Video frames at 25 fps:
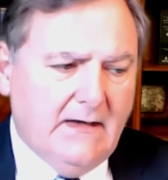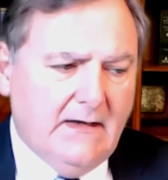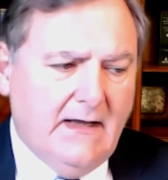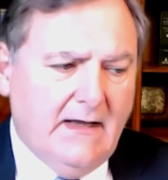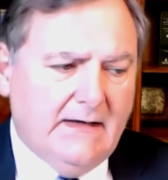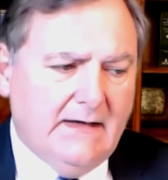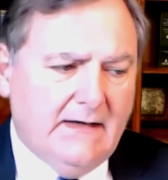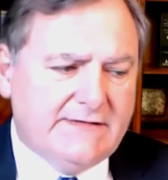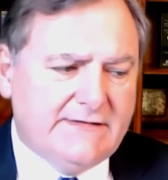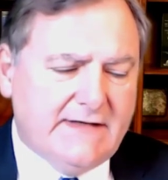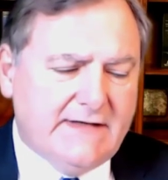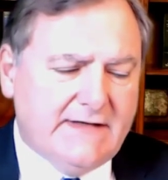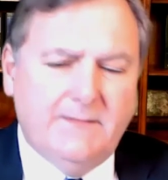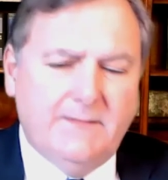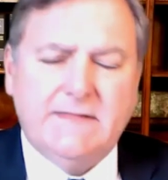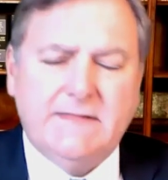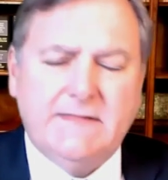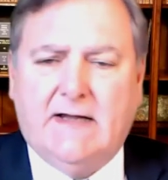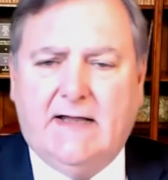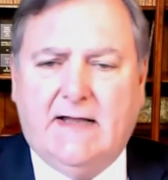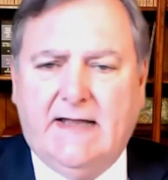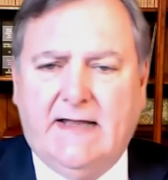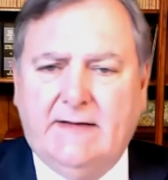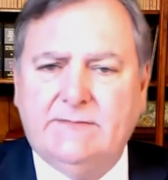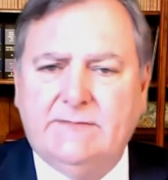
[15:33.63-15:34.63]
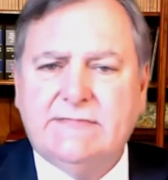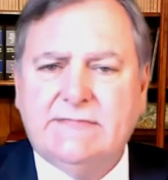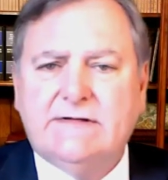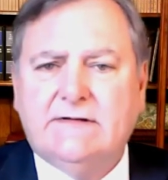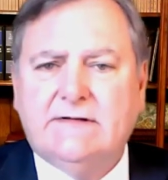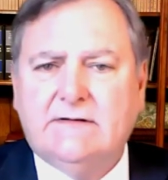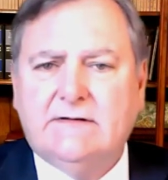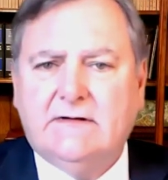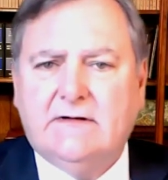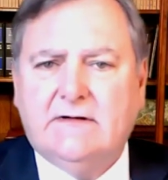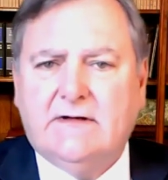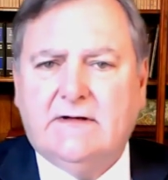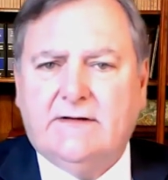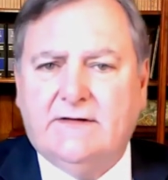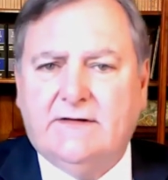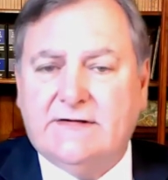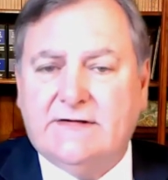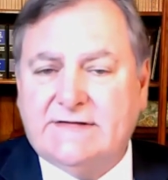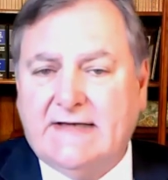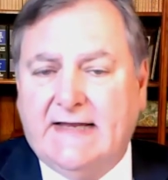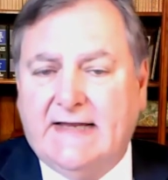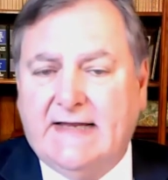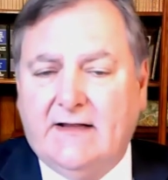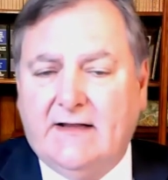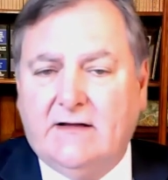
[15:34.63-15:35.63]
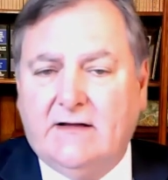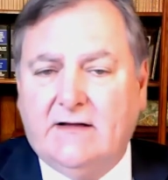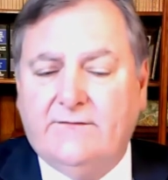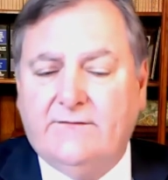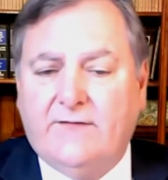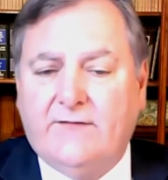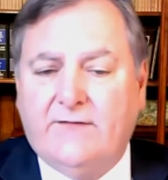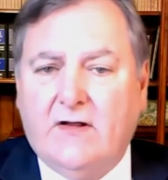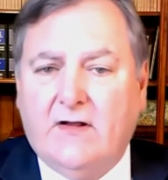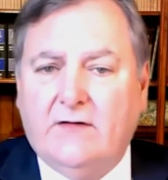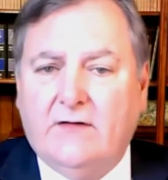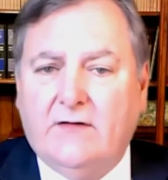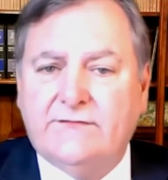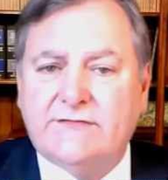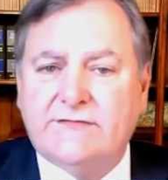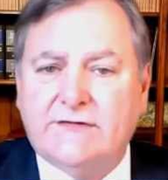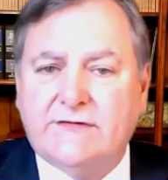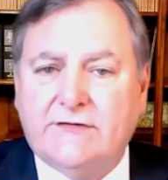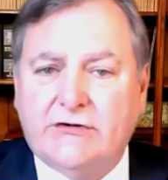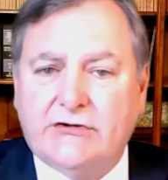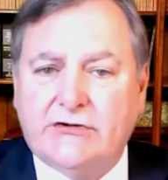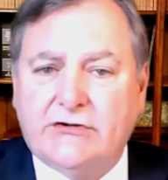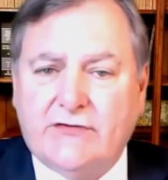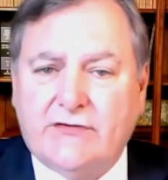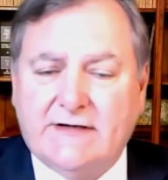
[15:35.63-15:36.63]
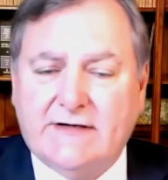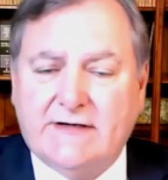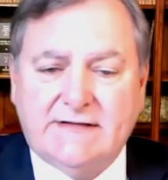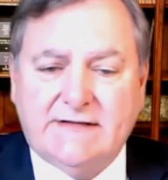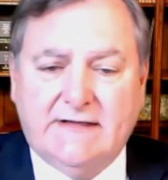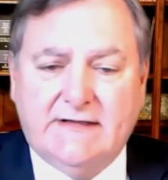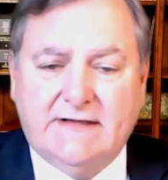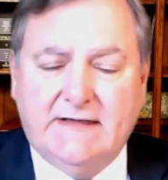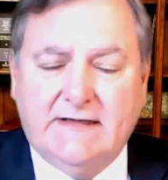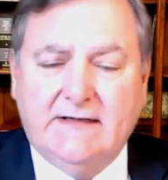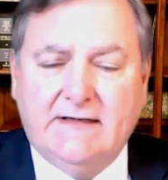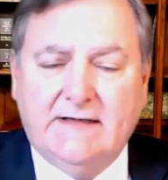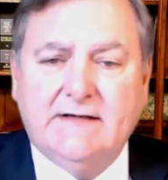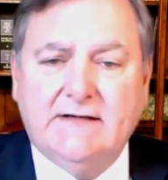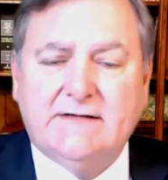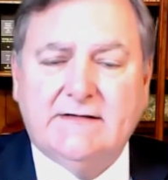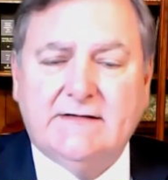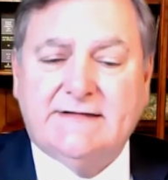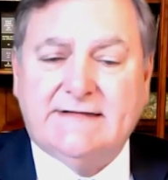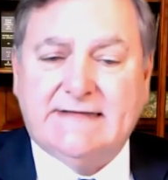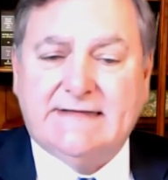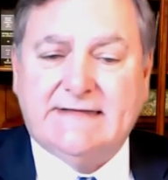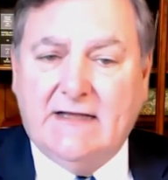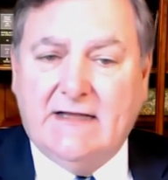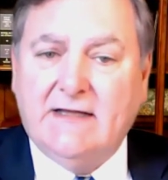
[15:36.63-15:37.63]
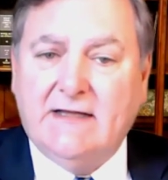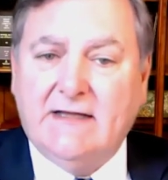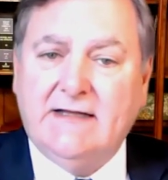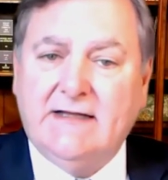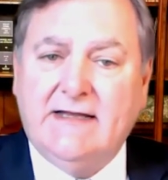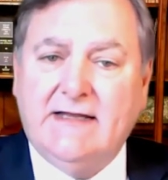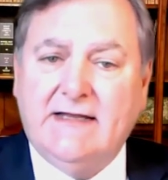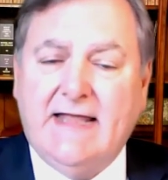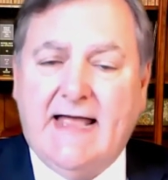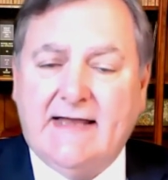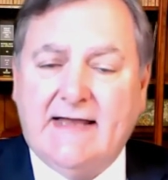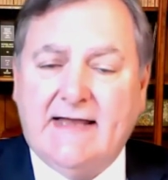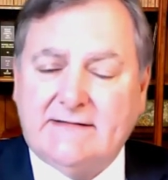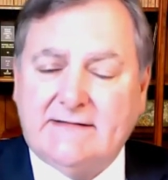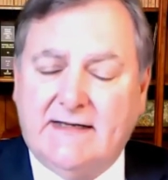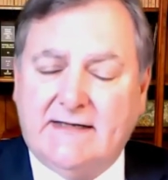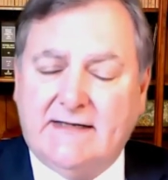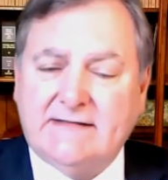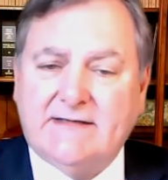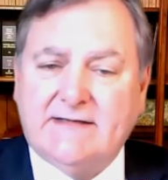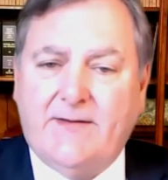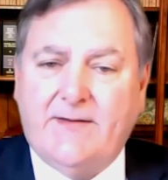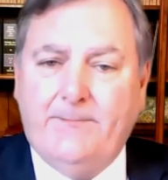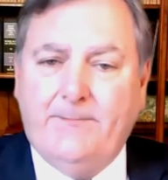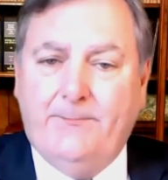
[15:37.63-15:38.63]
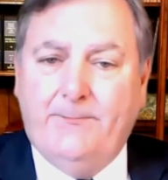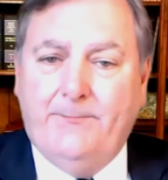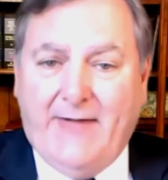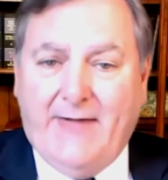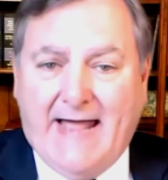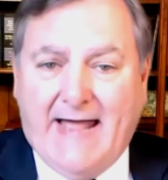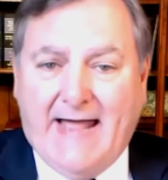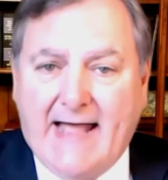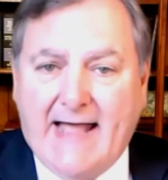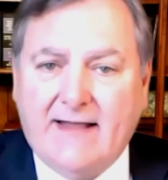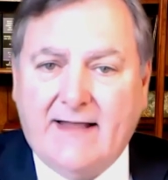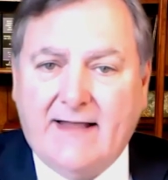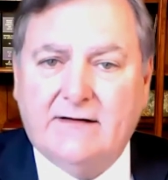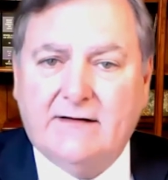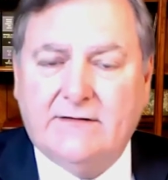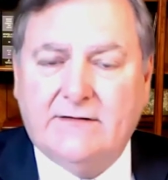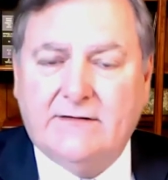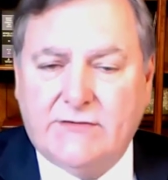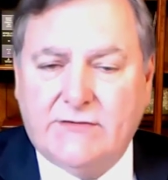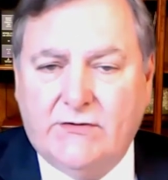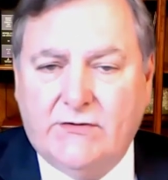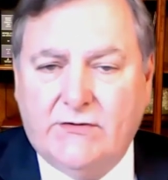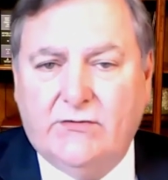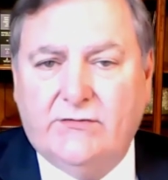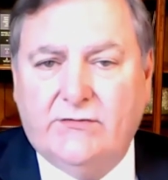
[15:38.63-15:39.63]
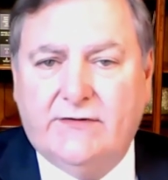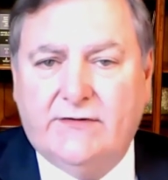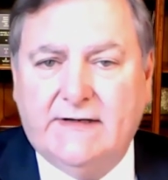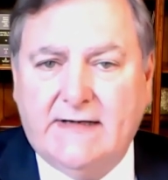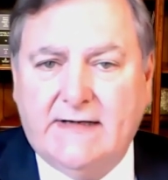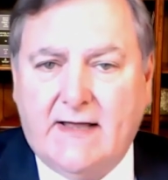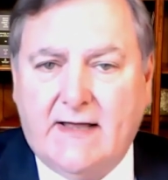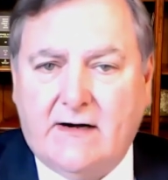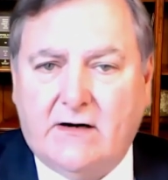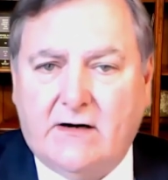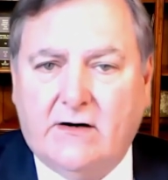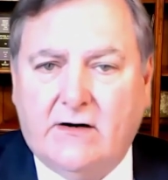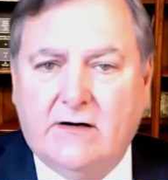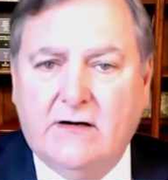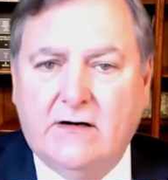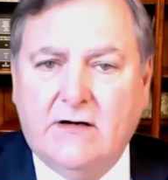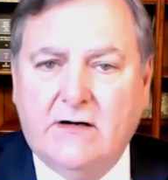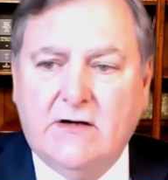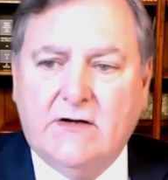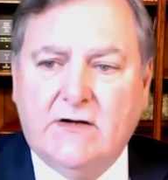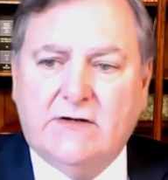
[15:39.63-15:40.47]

Sometimes the sale involves the trustee selling the assets back to the debtor.